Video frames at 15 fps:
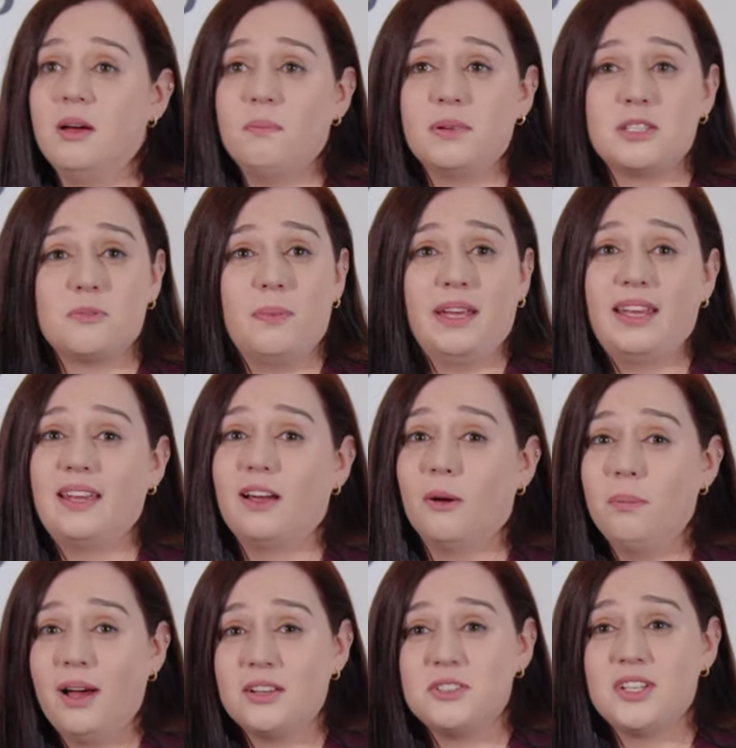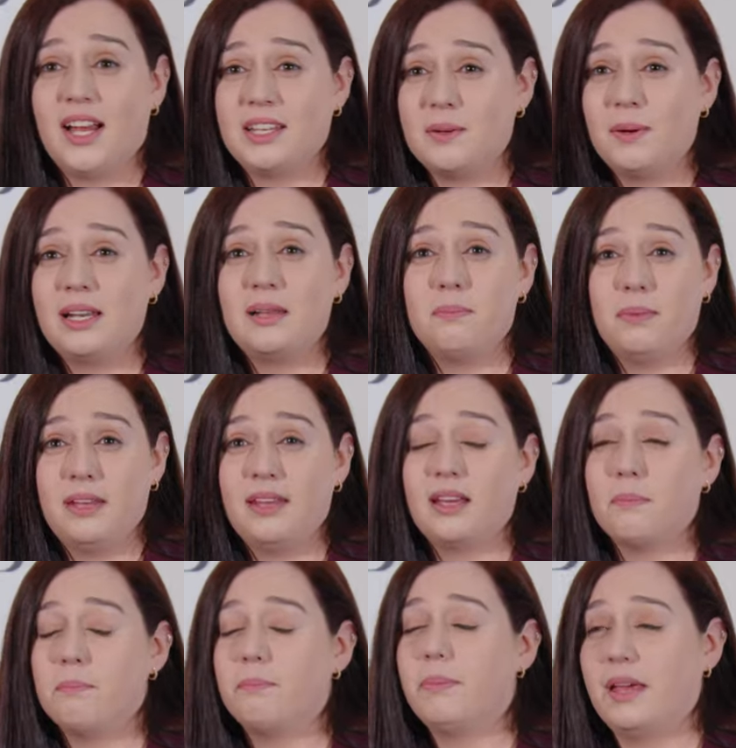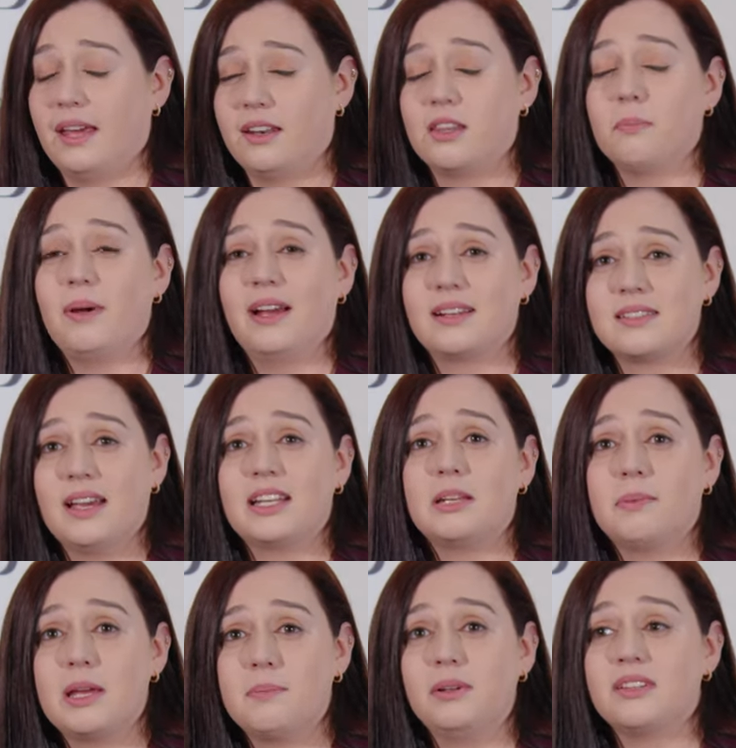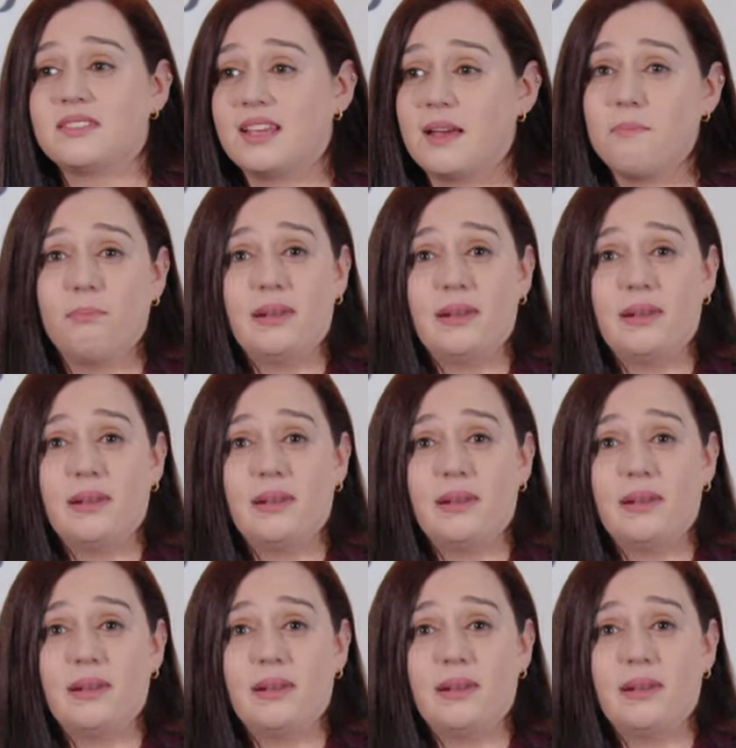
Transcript: but speaking up and genuinely being a pain in the backside to people to say,